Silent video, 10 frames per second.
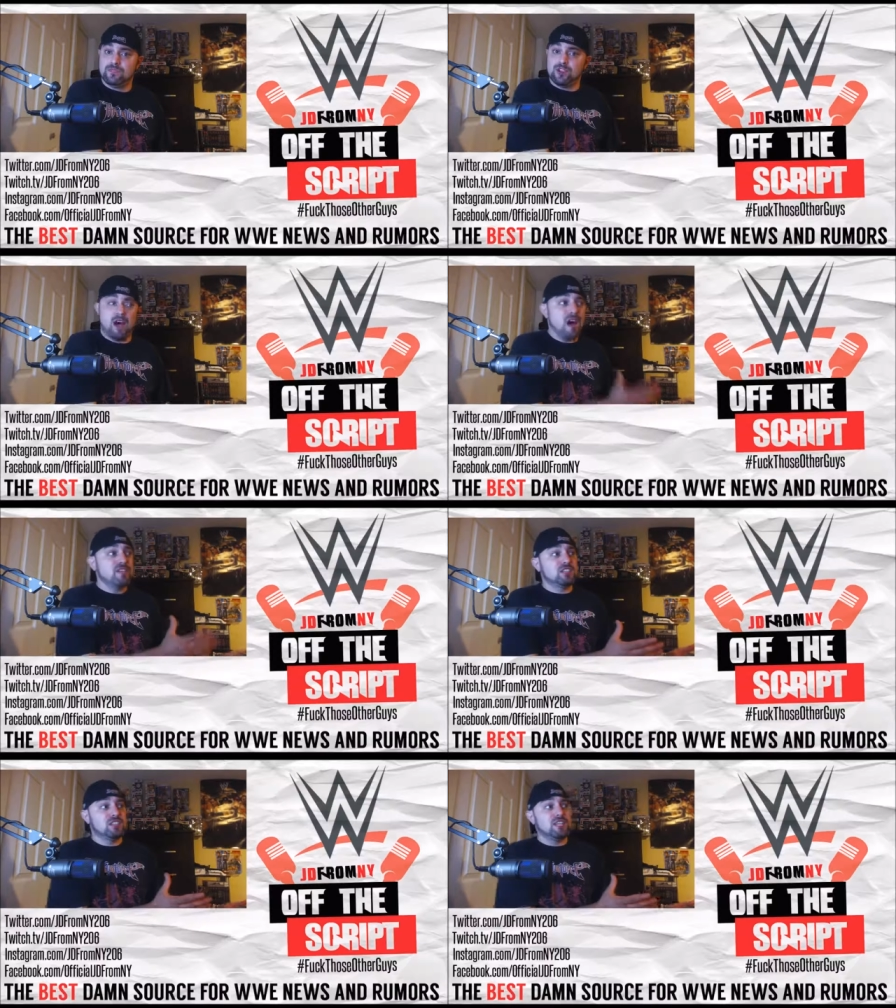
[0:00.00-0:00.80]
So
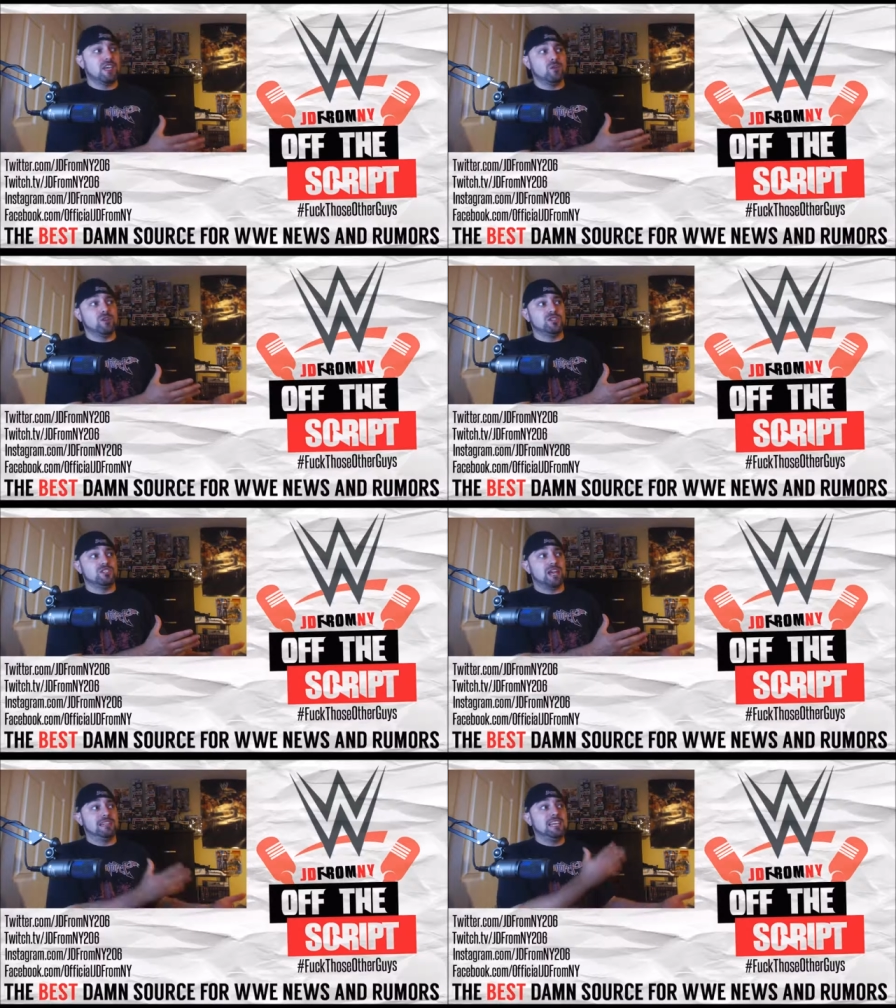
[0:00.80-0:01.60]
obviously there
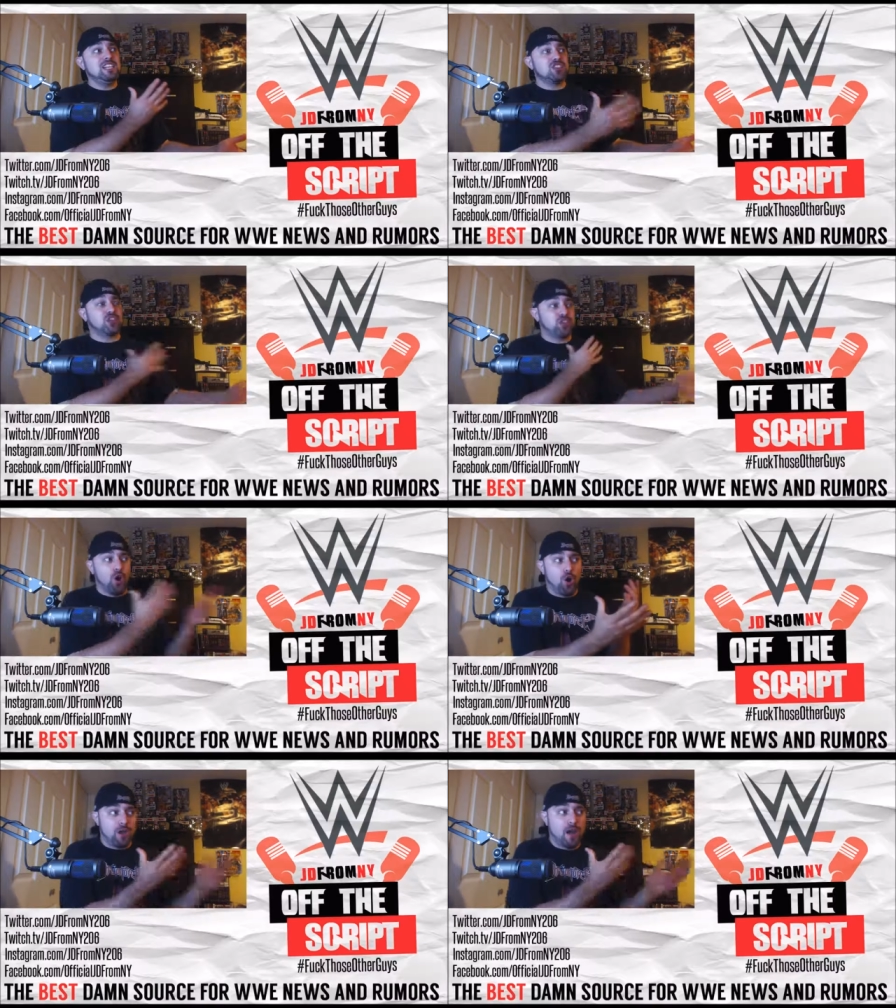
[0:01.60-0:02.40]
was at least a
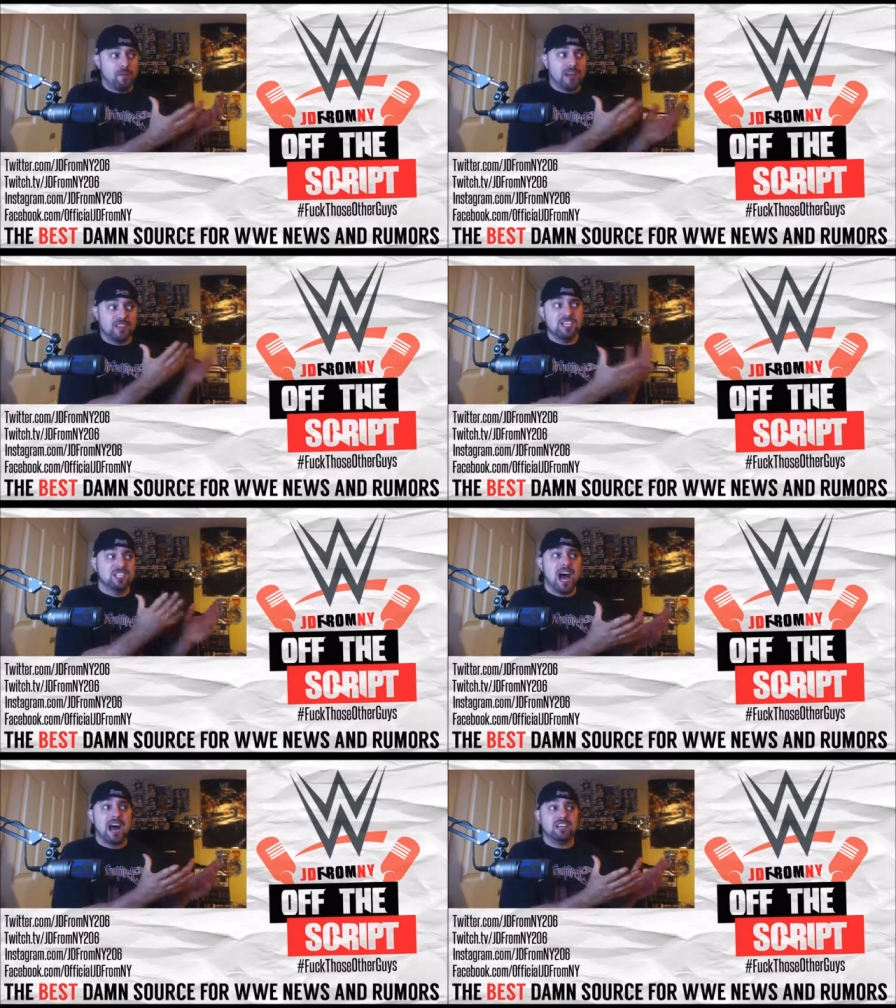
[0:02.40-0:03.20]
thought about
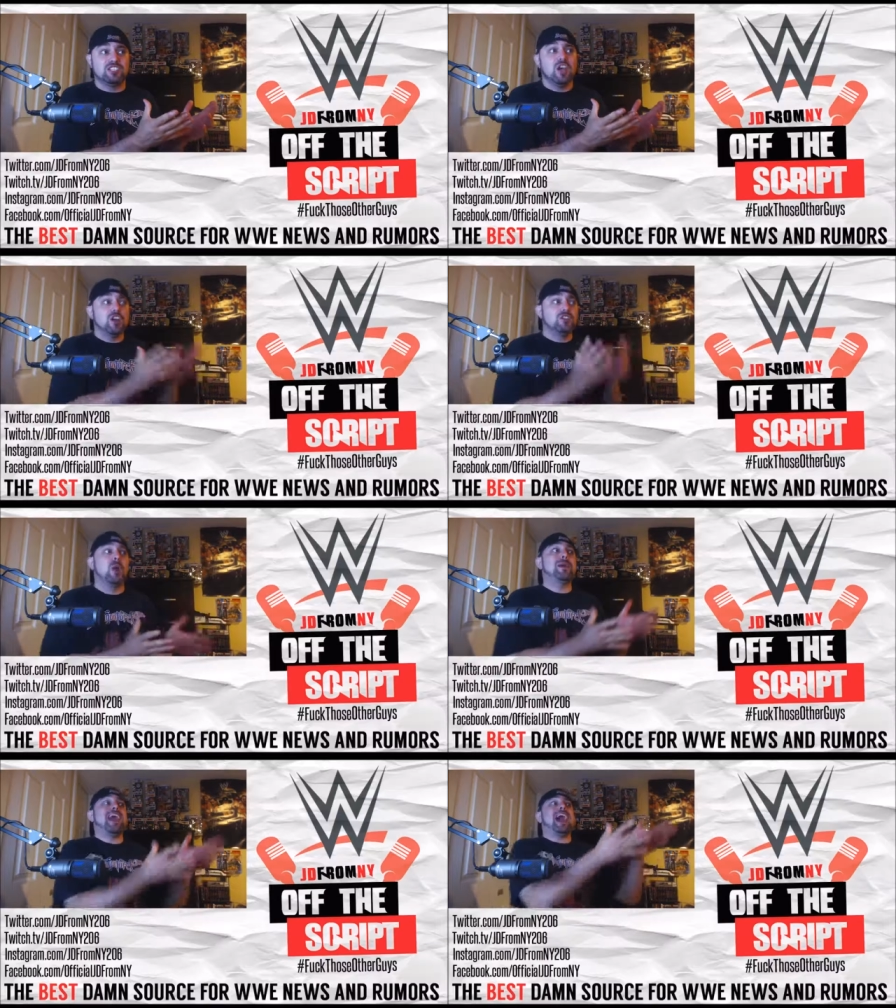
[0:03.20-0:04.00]
these guys
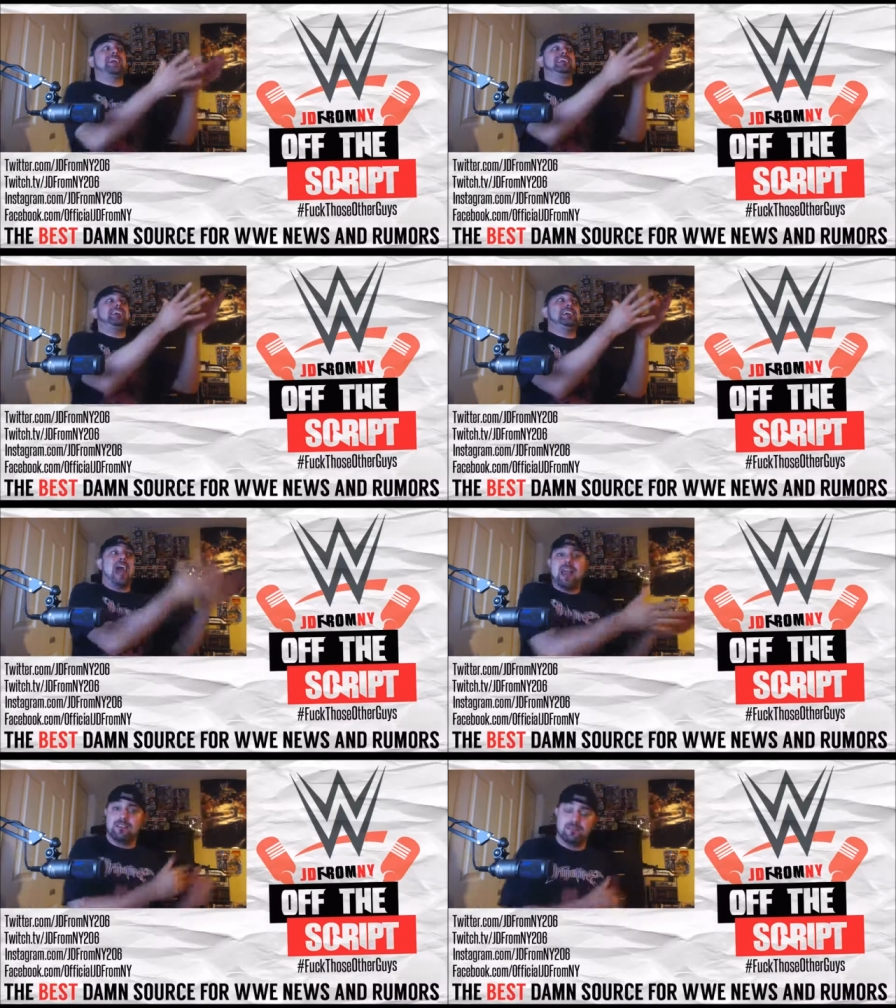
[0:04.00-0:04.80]
going at it
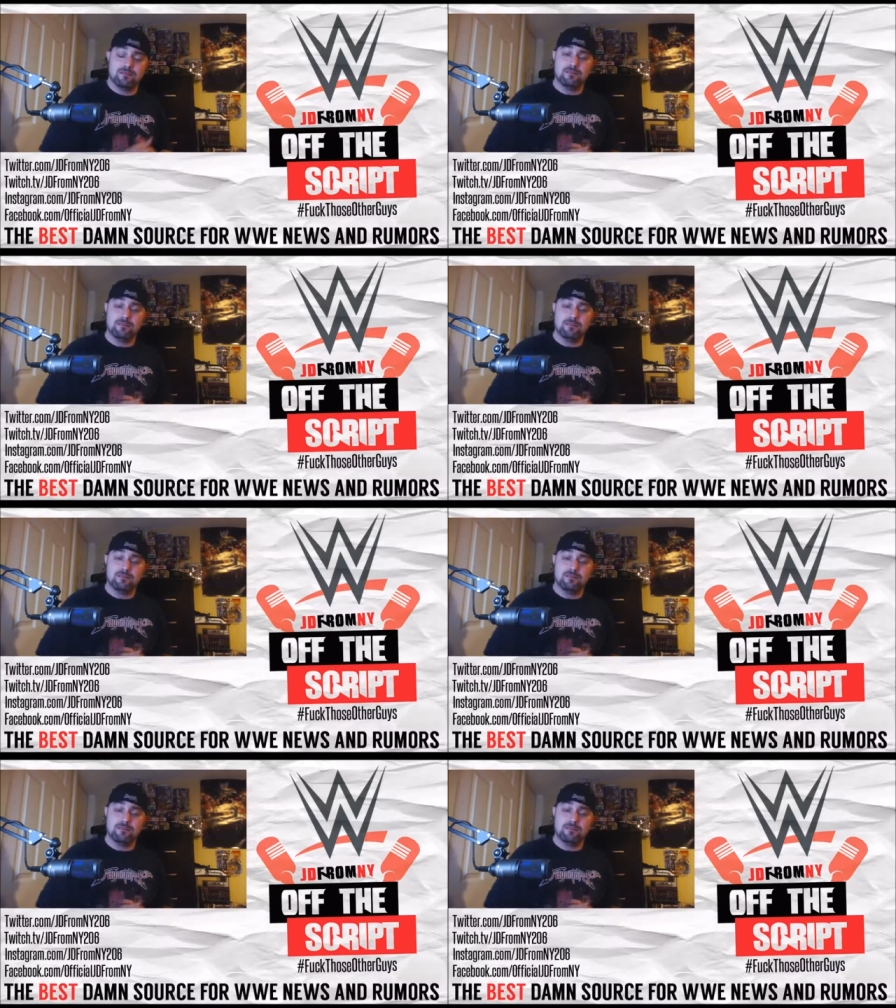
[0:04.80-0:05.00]
again.